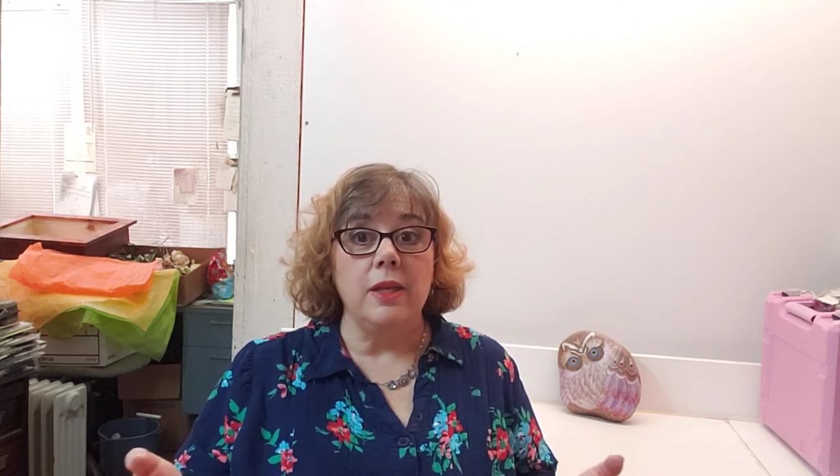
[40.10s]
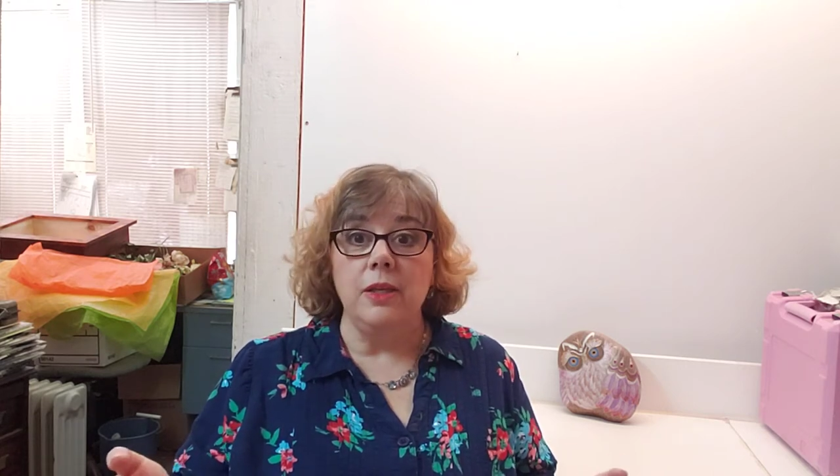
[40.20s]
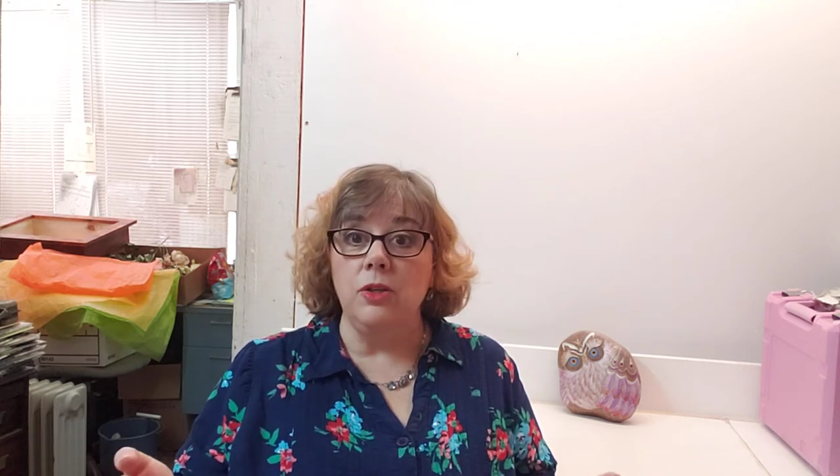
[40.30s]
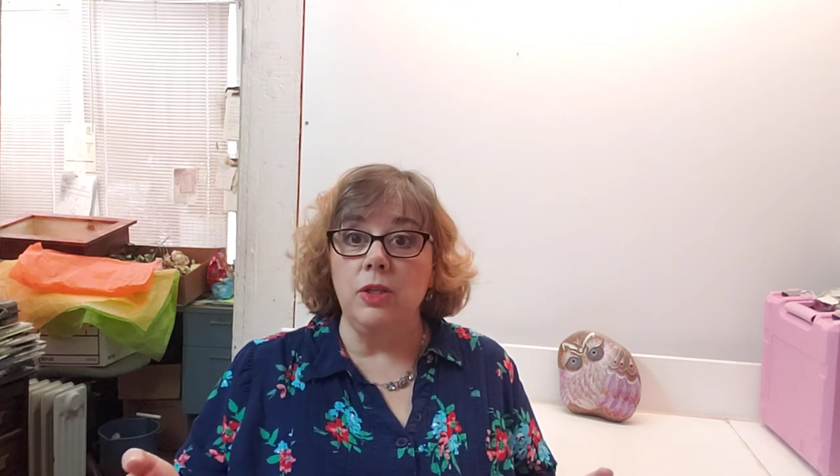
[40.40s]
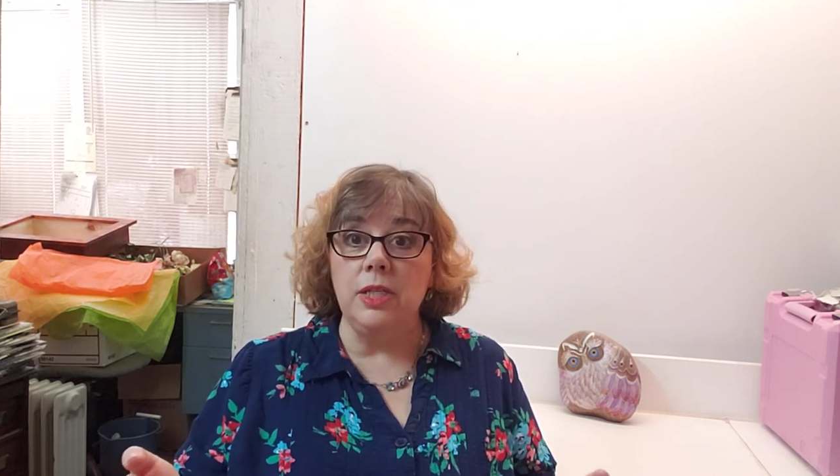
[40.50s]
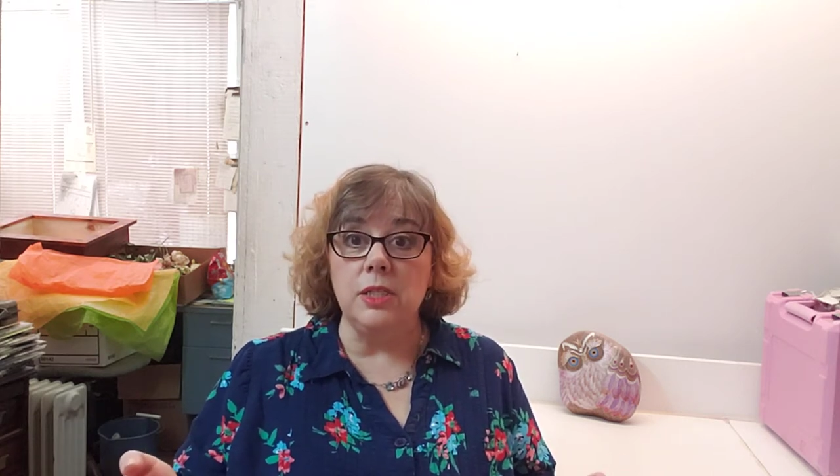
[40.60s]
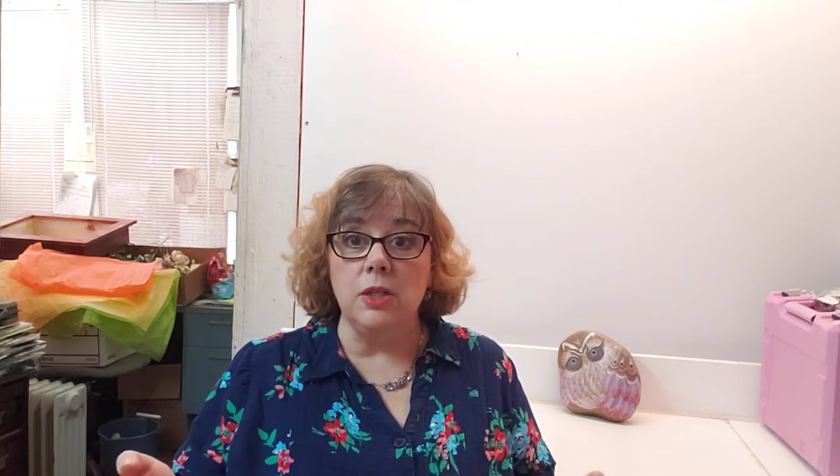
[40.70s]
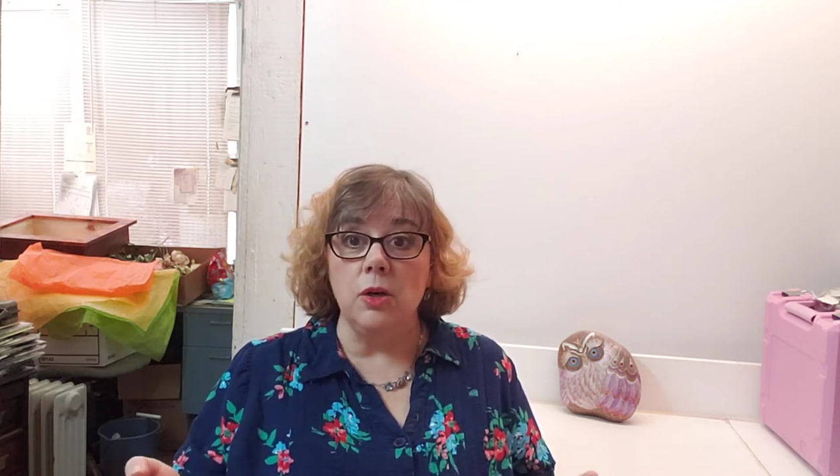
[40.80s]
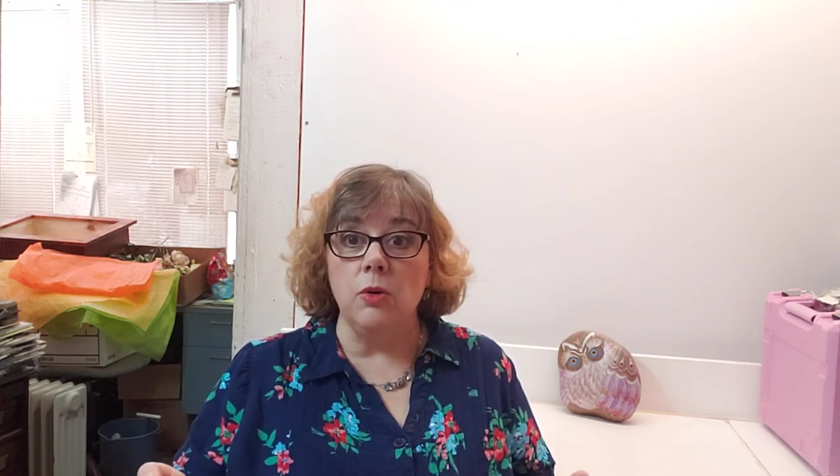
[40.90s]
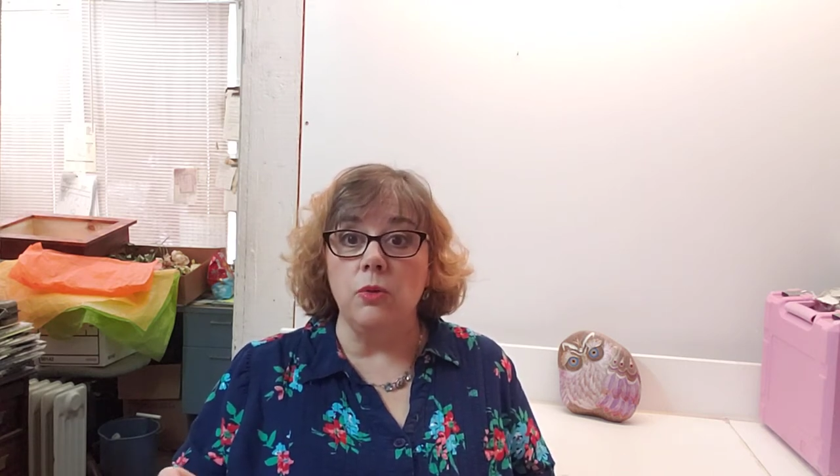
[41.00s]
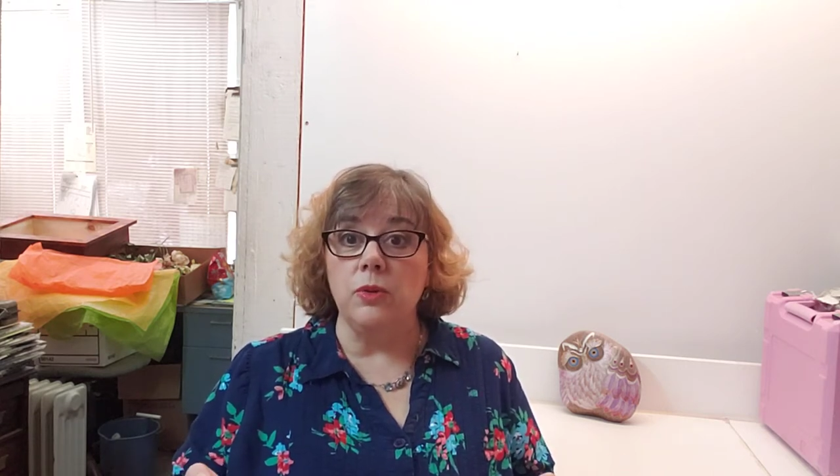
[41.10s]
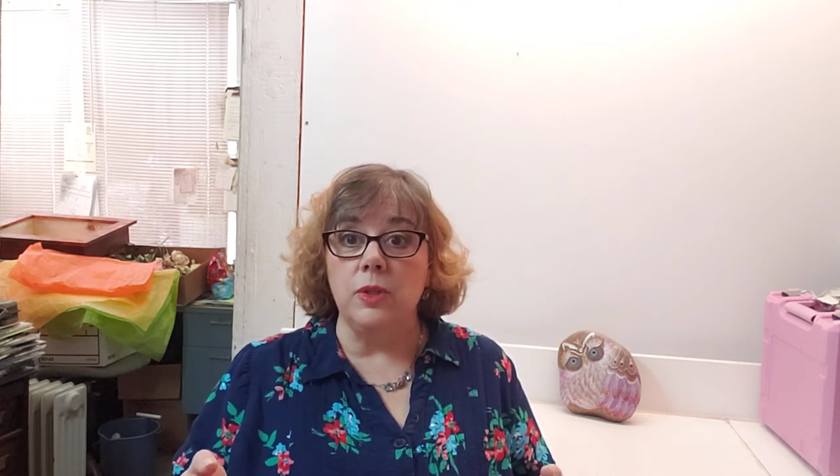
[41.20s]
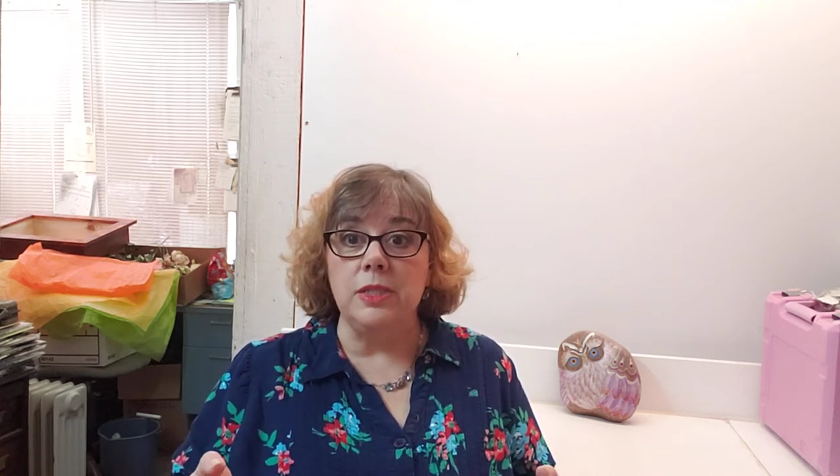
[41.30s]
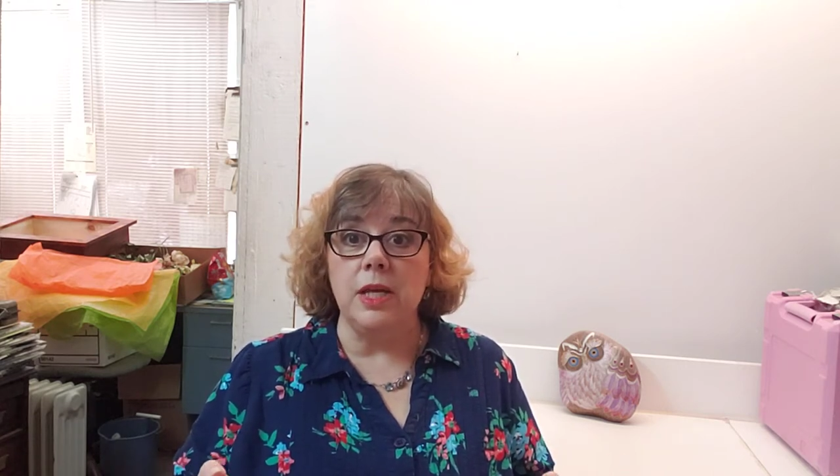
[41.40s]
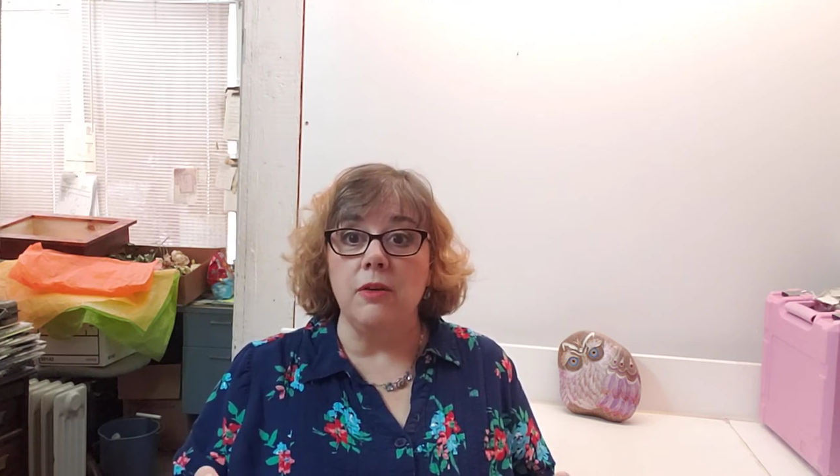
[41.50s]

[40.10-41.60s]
you need to know the day